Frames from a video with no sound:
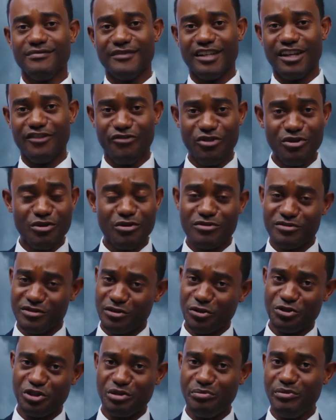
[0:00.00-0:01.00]
If you're on
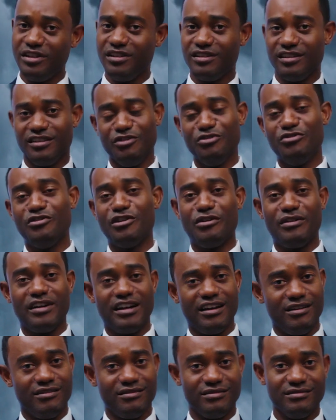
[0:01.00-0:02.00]
social media, you know
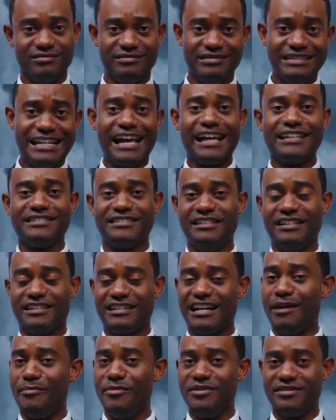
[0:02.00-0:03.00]
how nasty the
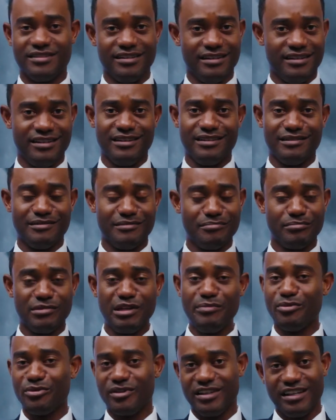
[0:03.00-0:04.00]
comments can get.
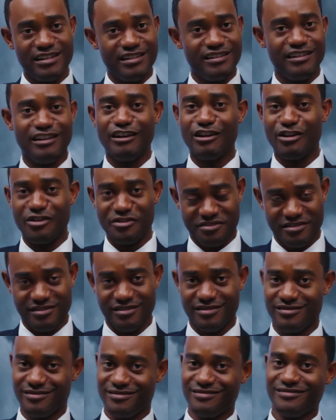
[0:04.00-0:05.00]
People get in there and
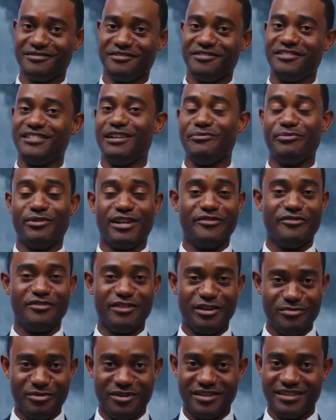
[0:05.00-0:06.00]
just say whatever
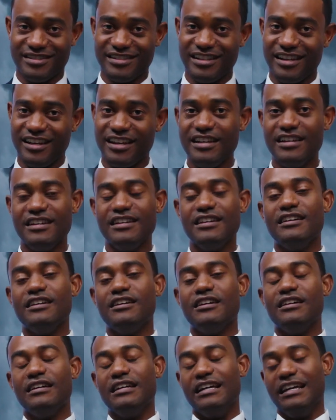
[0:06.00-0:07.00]
they want to say.
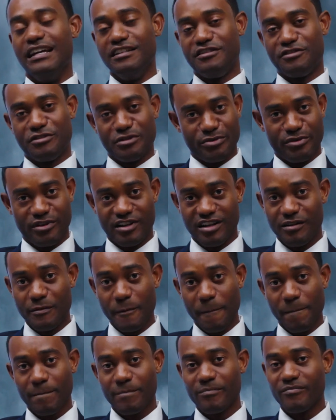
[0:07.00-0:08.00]

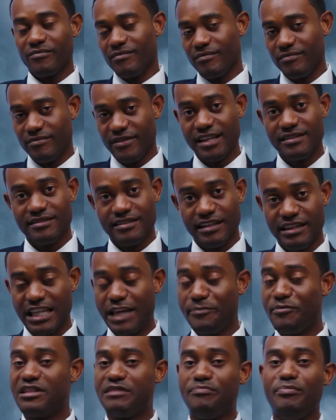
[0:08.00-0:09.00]
Instagram, they said
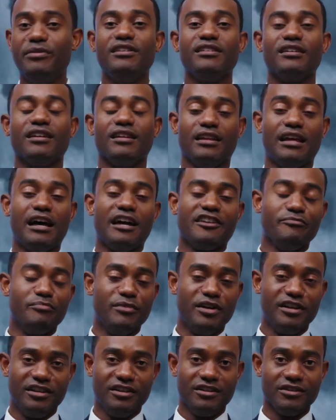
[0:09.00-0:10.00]
they've been spending a lot of
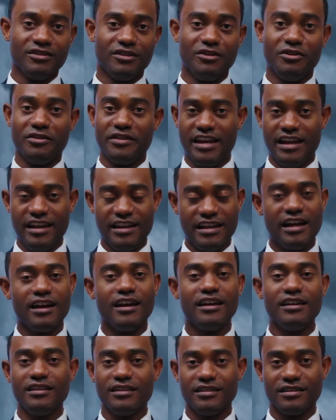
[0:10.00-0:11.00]
money on
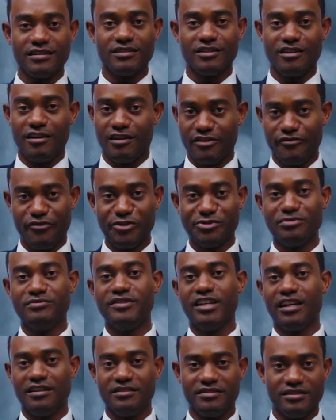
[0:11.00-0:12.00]
AI, artificial
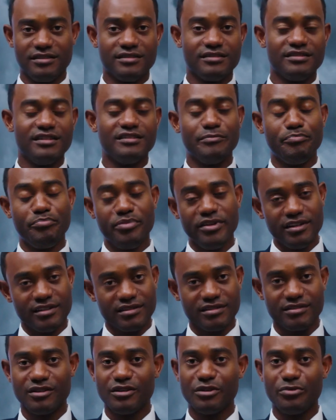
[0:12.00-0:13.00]
intelligence, to
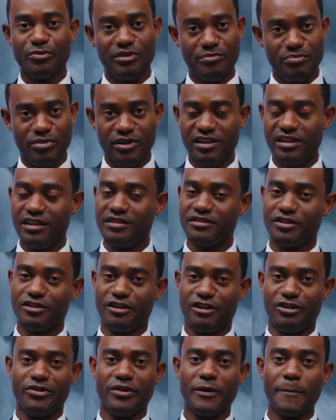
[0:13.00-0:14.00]
depict when bullying is
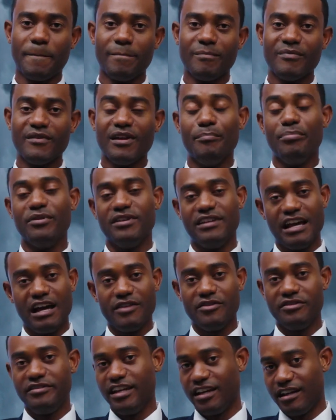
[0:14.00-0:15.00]
occurring. But now
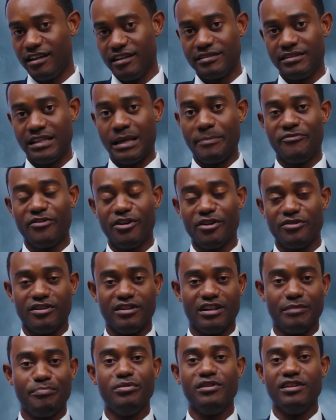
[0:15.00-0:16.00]
they're taking a step further.
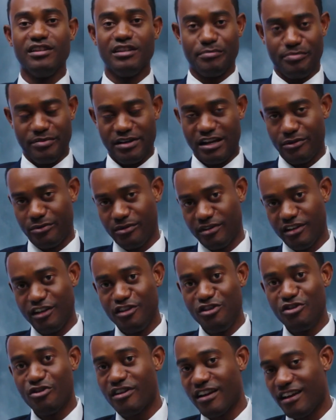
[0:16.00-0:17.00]
They're putting the power
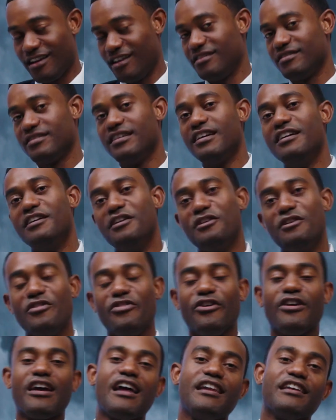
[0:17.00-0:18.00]
in your hands.
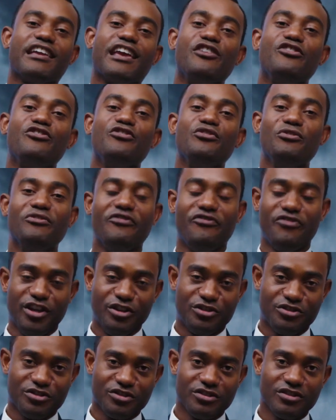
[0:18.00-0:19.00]
They're adding a new
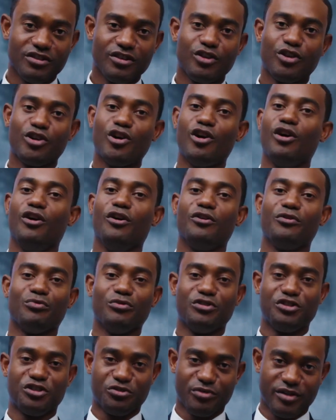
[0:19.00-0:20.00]
feature called
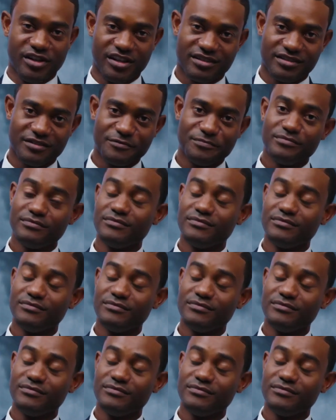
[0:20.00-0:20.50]
Restrict.